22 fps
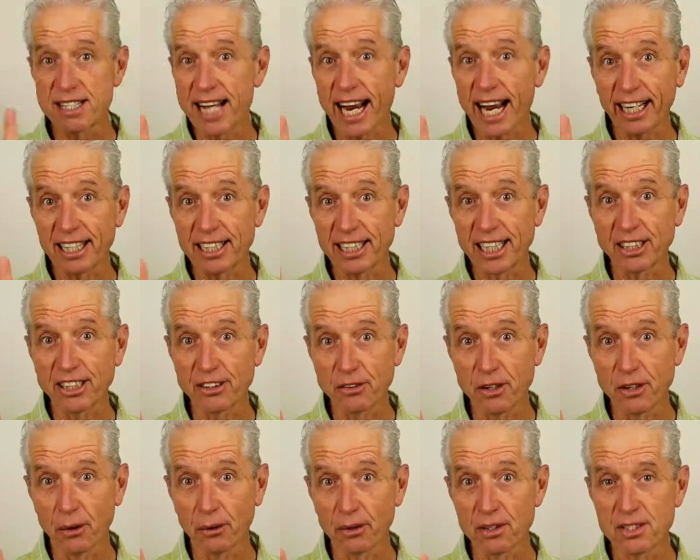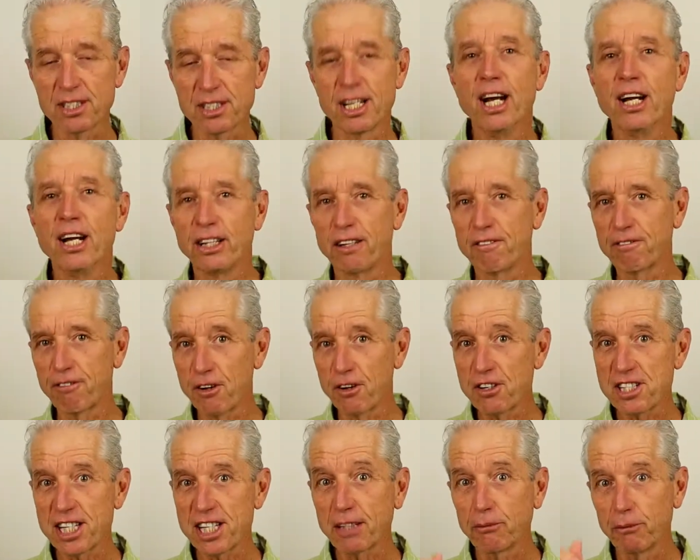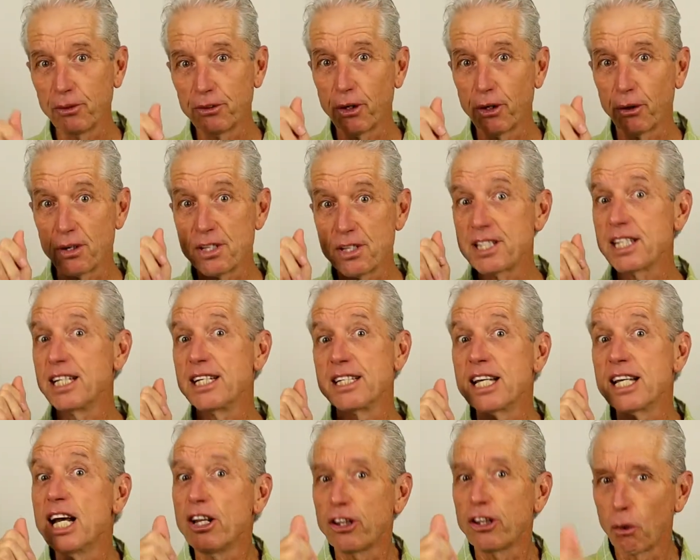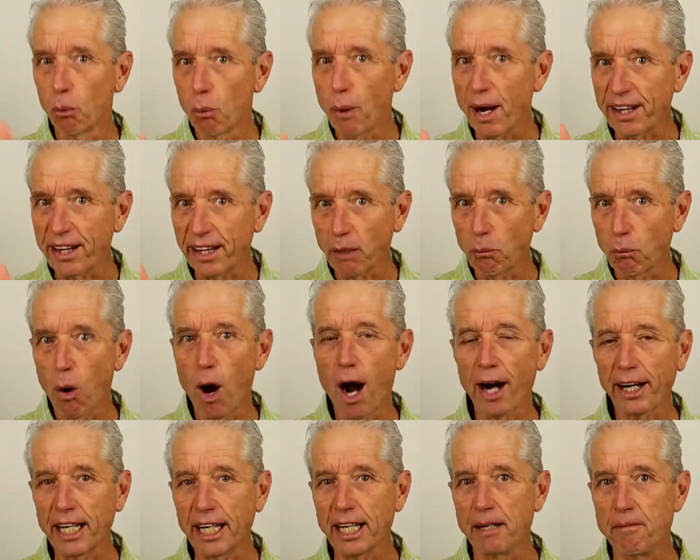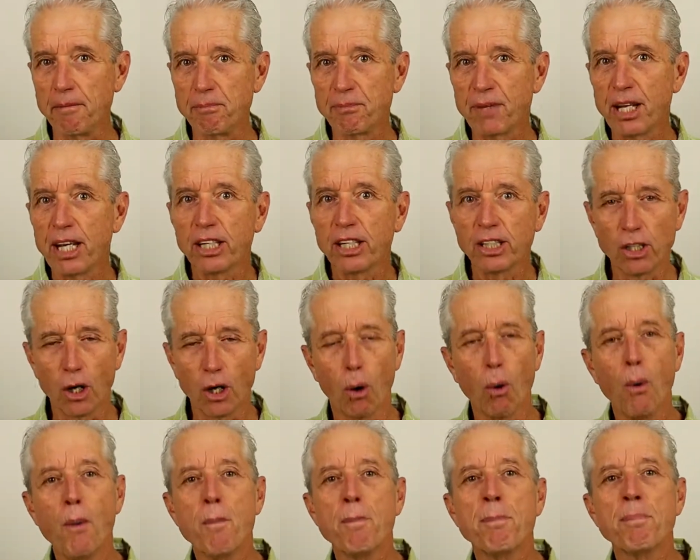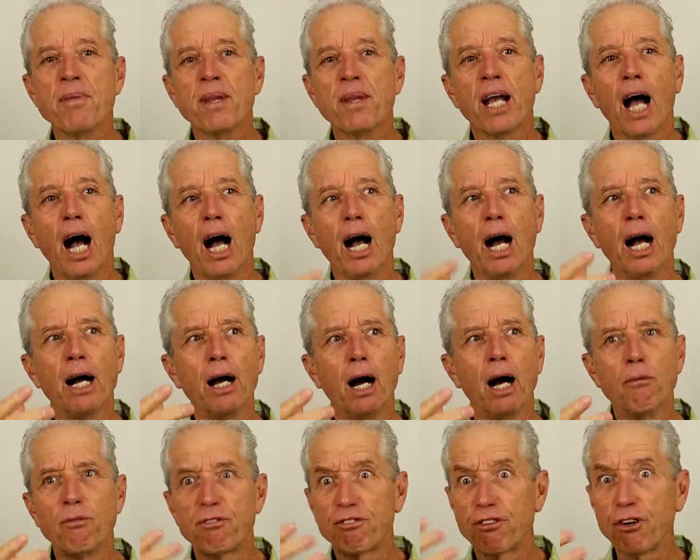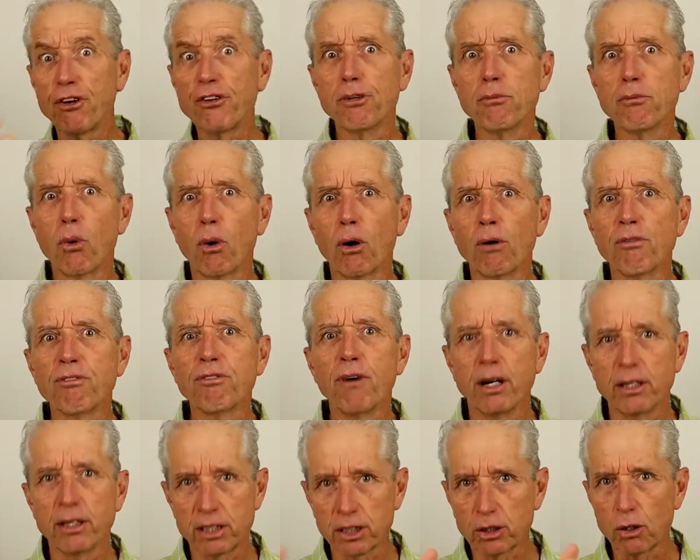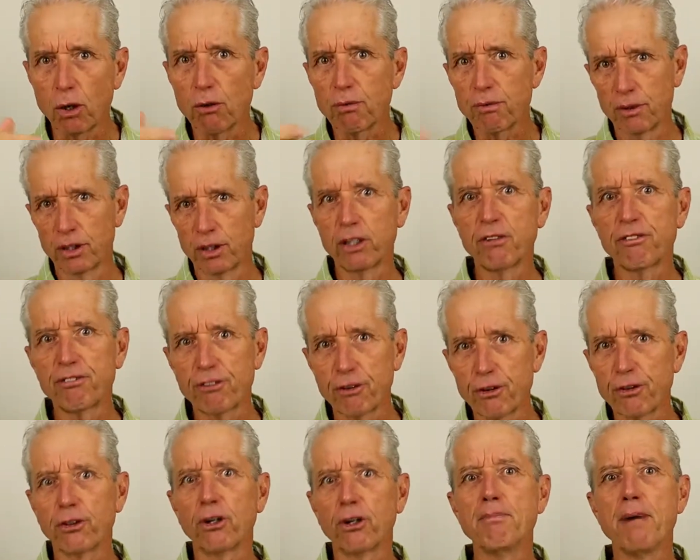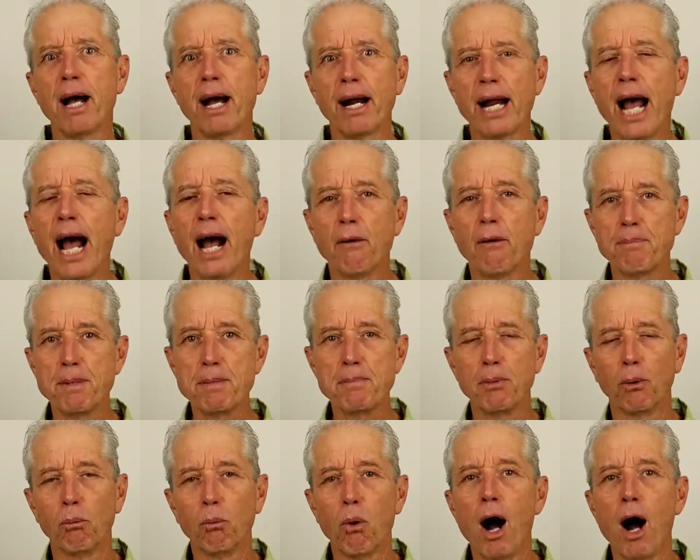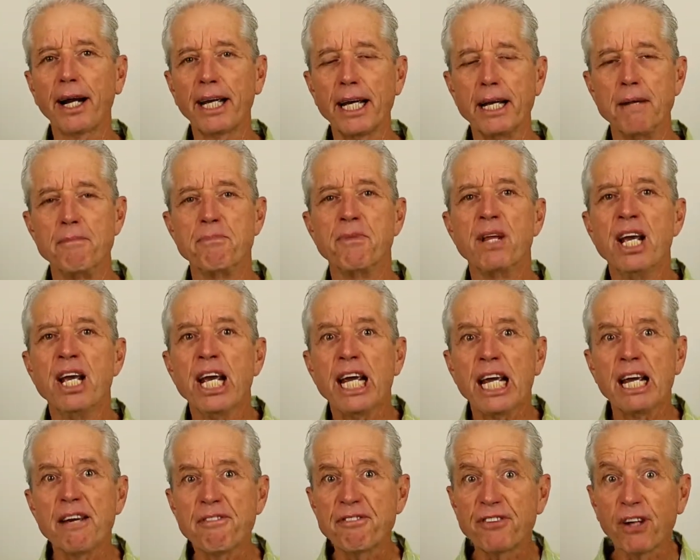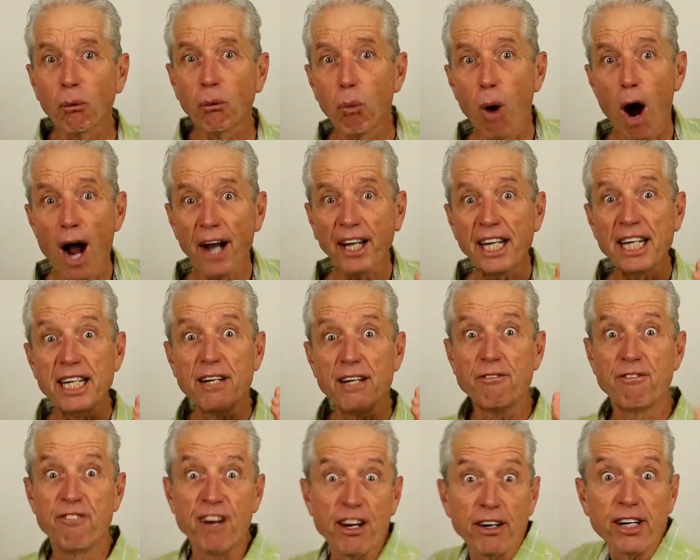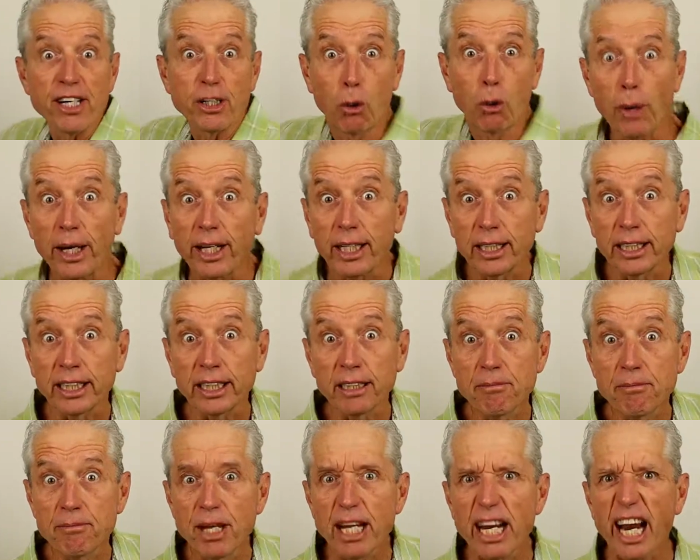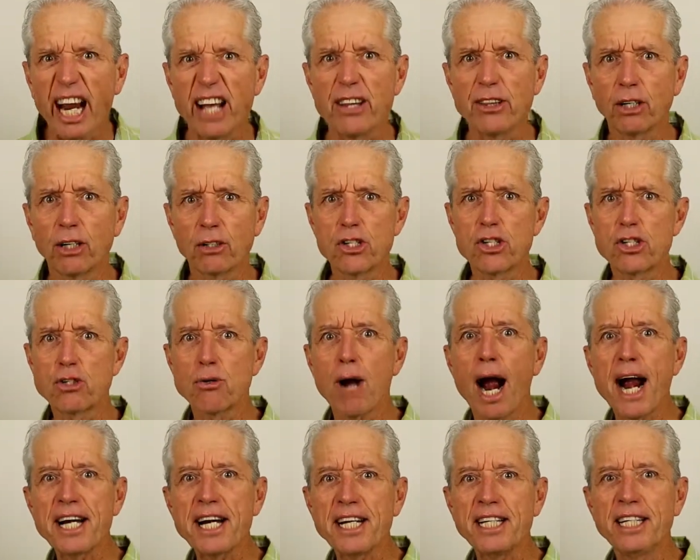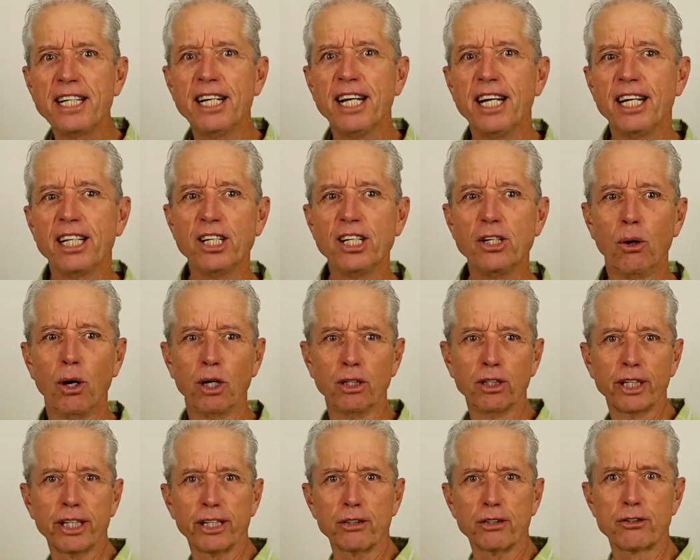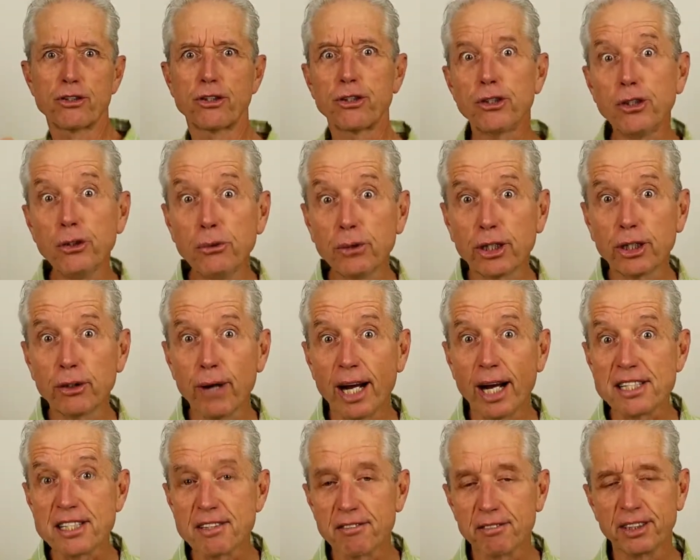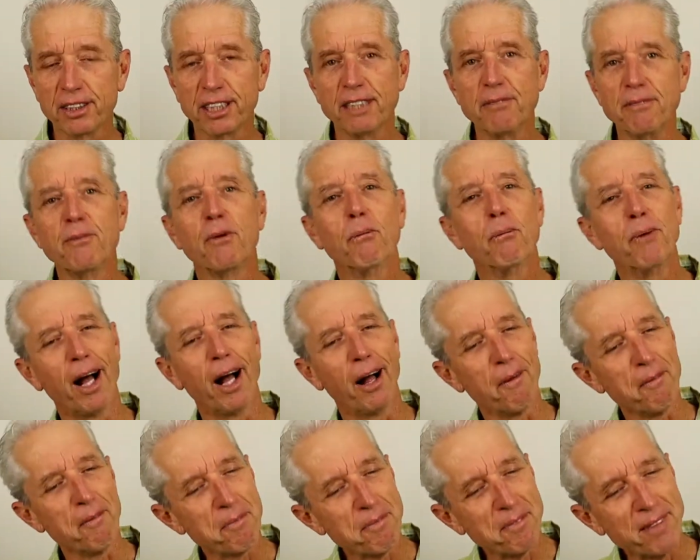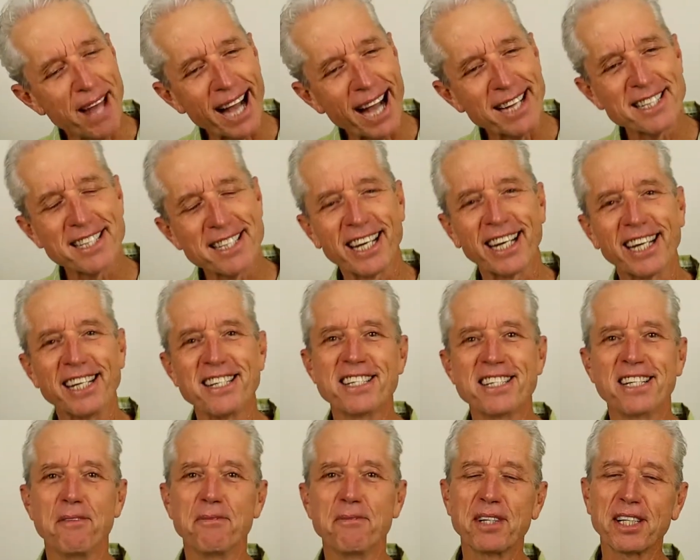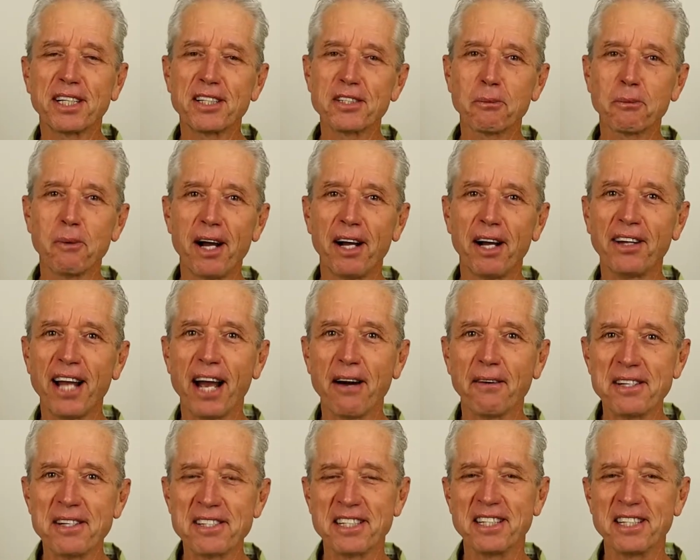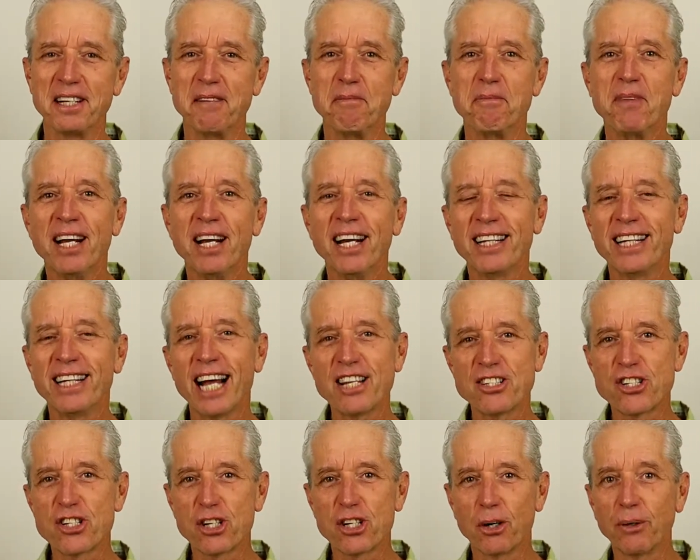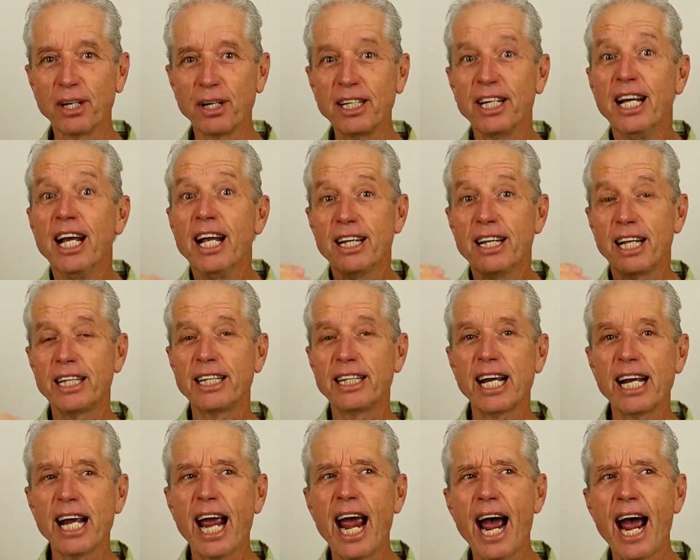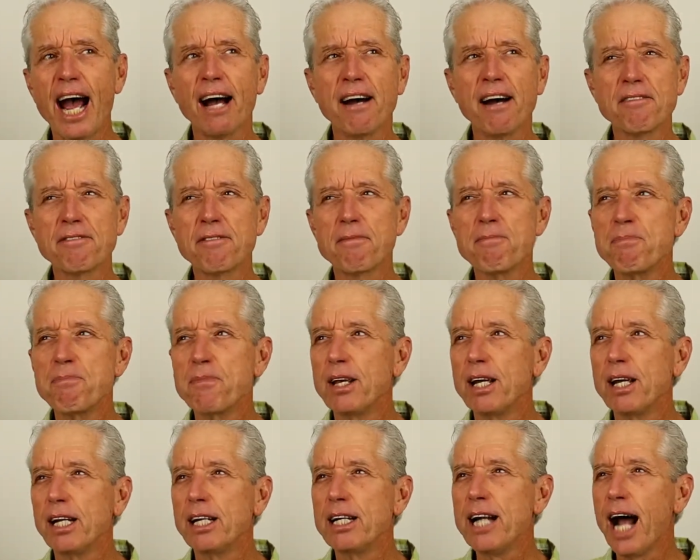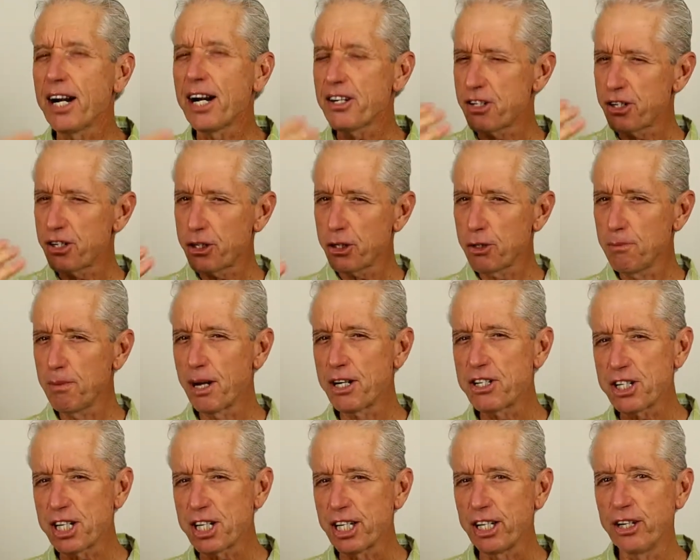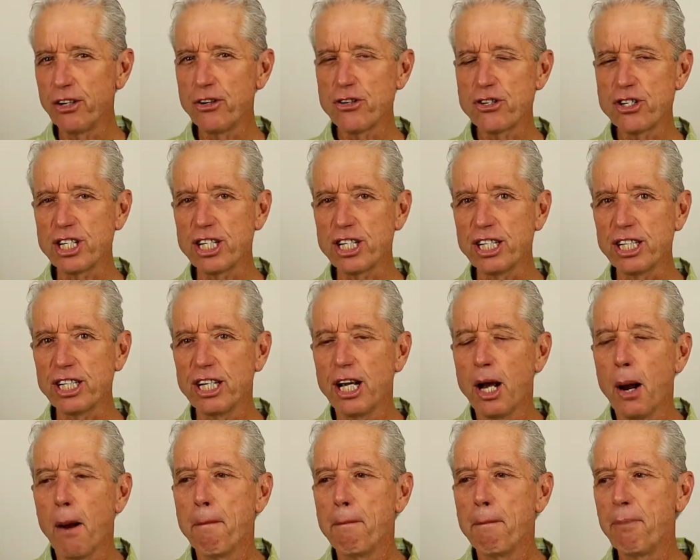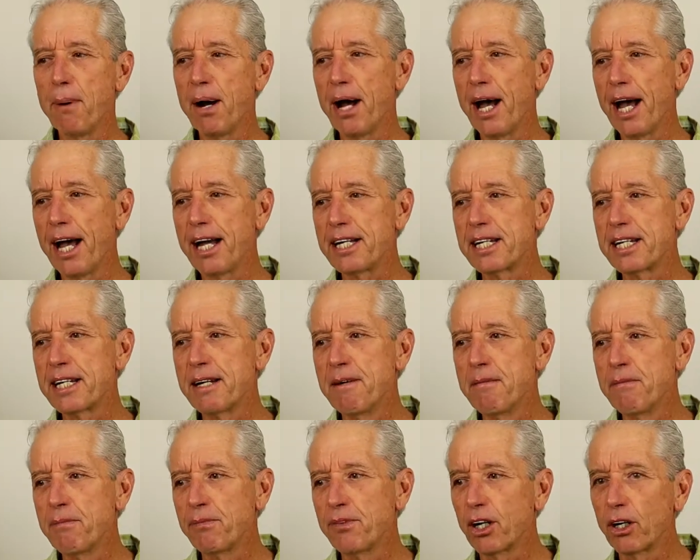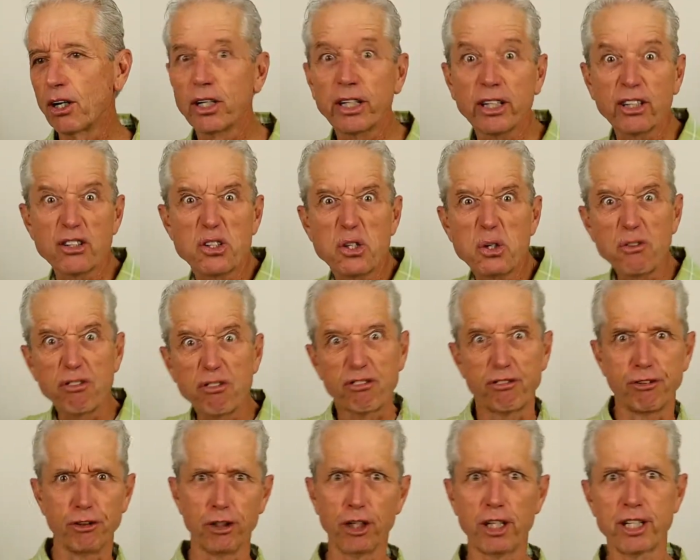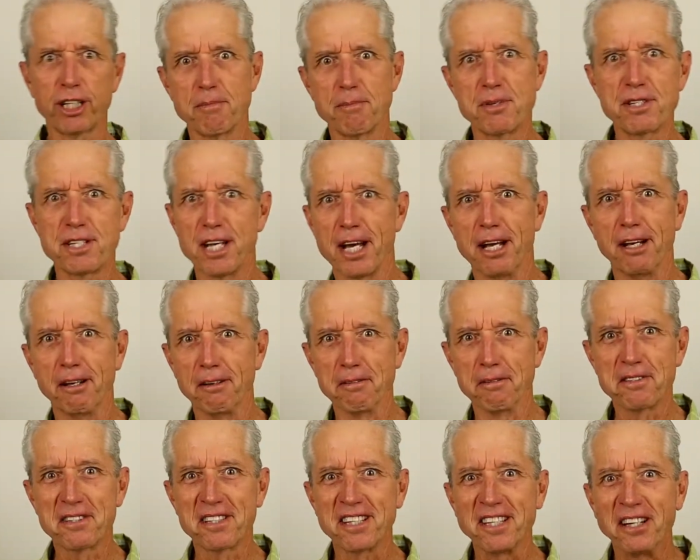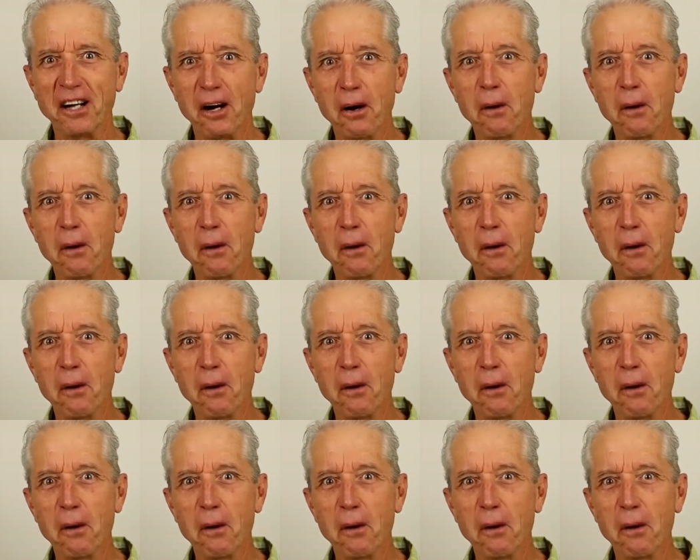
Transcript: second thing you notice, the first thing we'll notice is the way they walk in. Furthermore, to go a little further about how people walk in, if they're walking in very quickly and they're striding, a little too aggressively, well, that's saying something as well now, isn't it? That's showing that they have not too much energy, but they're a little too full of themselves,